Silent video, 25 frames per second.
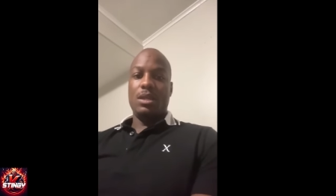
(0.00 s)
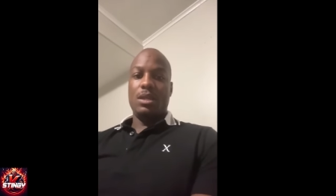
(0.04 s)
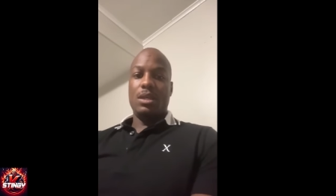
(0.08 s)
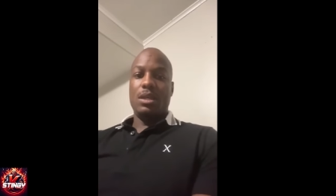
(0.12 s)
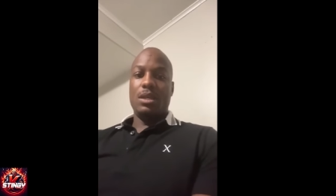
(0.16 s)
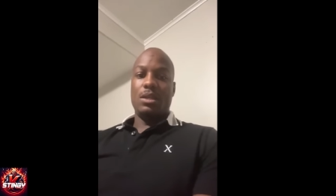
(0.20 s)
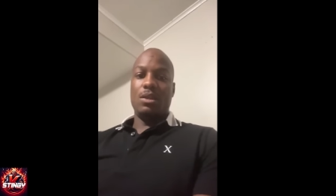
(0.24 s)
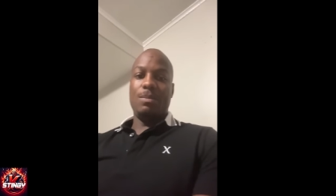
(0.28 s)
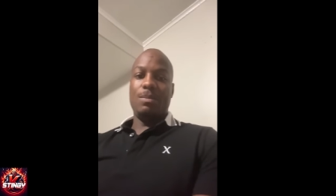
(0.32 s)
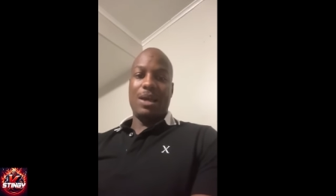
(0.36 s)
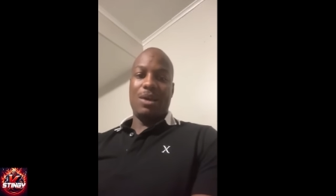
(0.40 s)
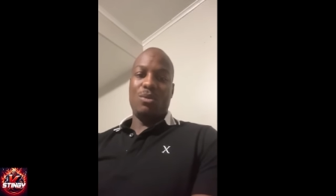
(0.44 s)

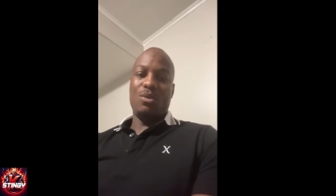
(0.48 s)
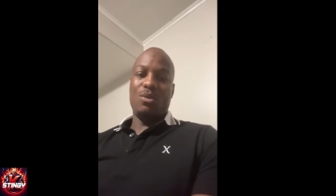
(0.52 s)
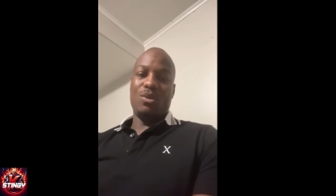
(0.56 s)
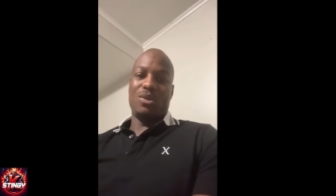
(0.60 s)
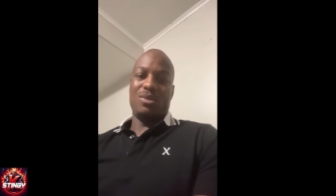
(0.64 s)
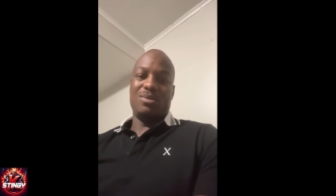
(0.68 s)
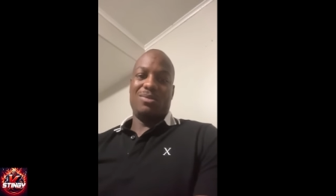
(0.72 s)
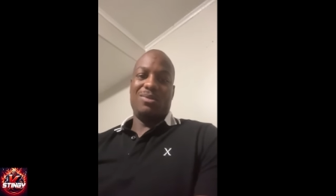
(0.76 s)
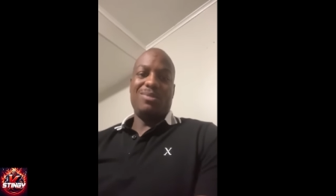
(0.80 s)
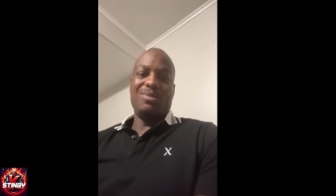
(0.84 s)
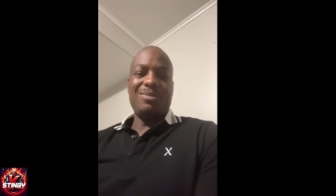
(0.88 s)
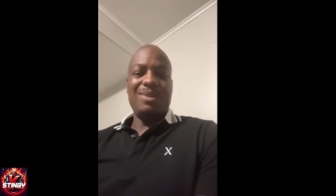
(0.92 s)
Nobody
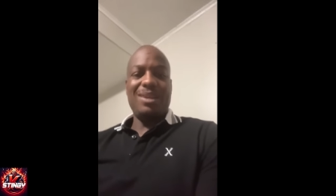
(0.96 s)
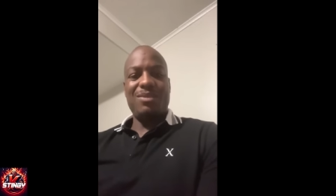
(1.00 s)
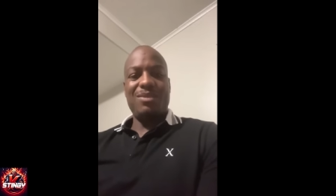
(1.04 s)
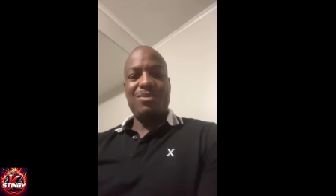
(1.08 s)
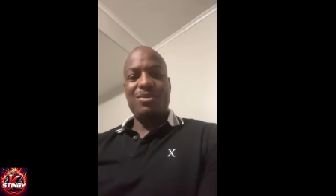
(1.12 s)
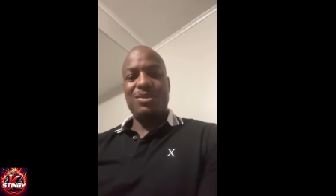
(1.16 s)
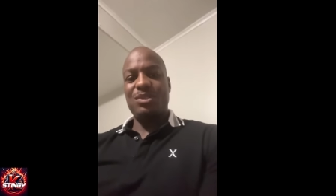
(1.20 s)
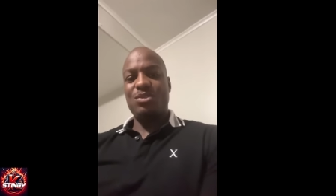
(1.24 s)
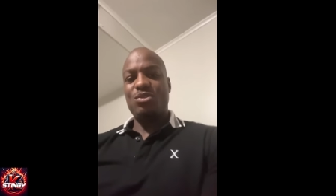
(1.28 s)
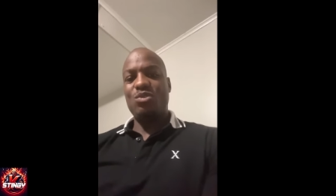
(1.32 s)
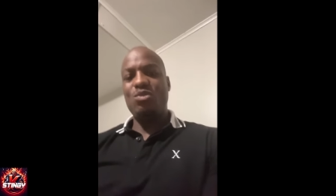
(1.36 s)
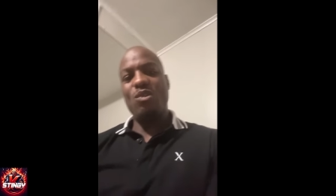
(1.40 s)
want nobody
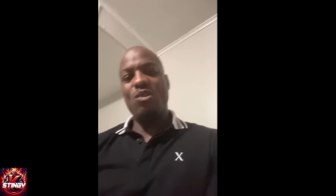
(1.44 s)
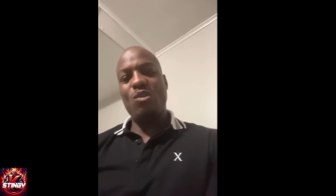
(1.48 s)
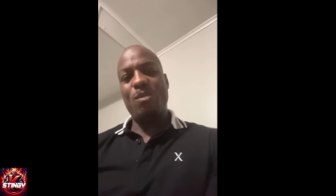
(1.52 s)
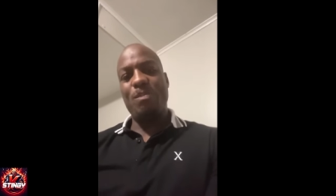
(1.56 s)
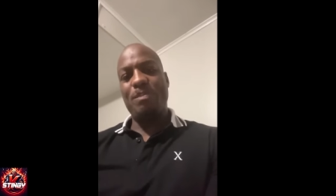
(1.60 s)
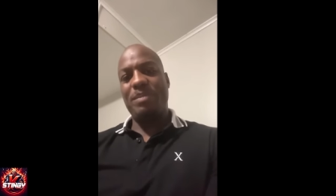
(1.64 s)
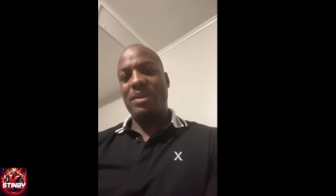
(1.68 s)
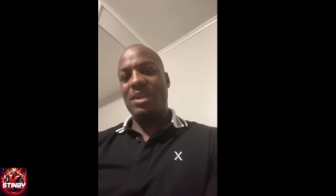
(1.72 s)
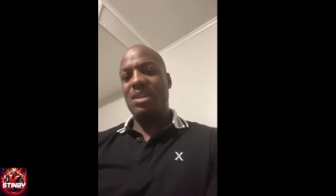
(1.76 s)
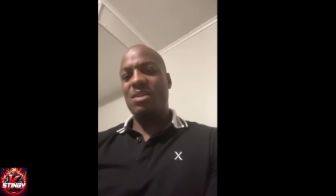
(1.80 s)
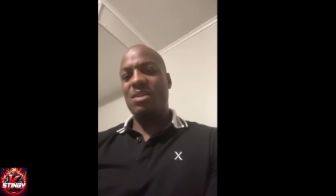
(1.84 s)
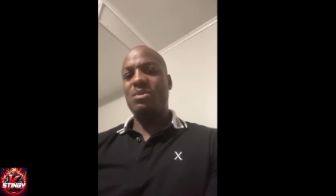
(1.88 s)
want to do no
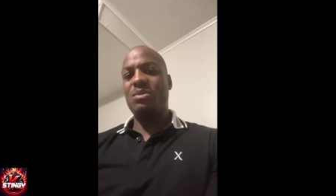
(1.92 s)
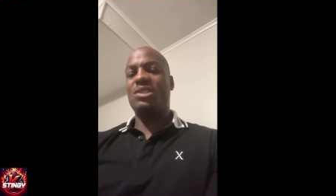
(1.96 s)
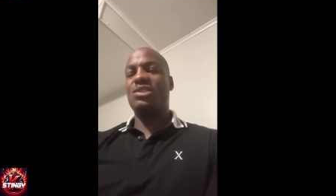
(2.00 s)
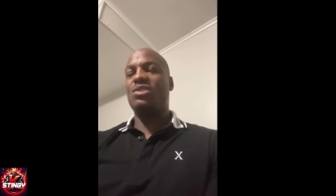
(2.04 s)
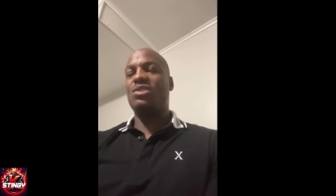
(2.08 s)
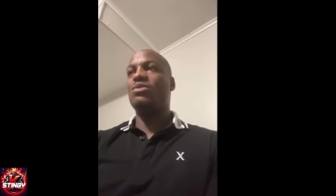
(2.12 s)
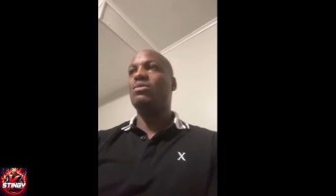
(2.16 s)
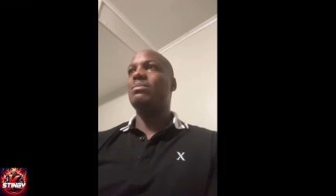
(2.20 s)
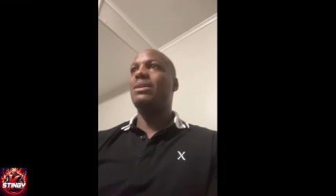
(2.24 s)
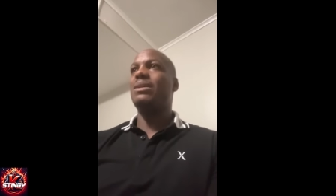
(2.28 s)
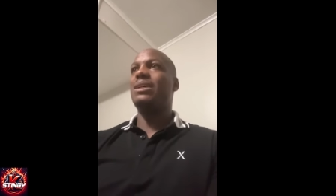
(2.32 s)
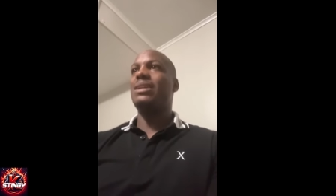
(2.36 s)
business with
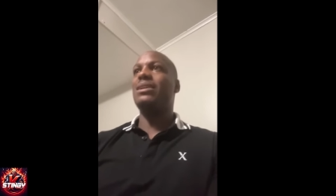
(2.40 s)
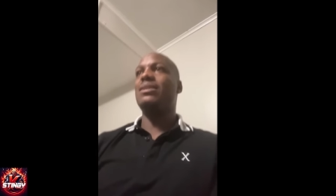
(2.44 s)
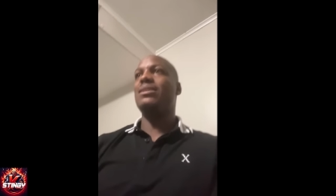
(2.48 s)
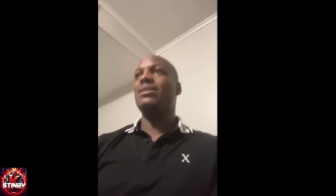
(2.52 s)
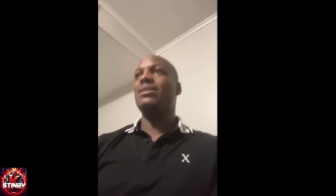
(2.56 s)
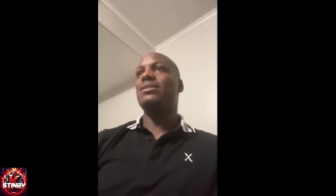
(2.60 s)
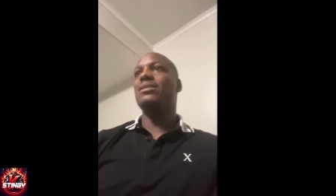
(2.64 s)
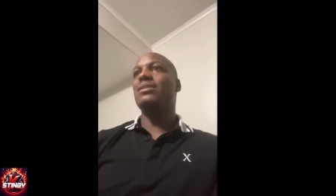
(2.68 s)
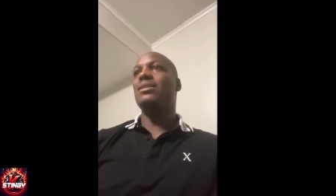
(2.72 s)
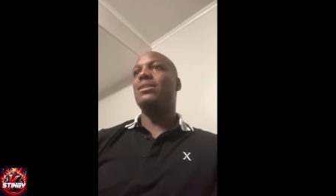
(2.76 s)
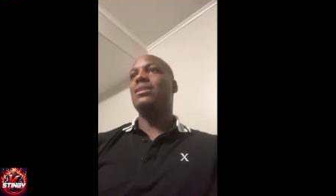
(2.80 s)
you, man.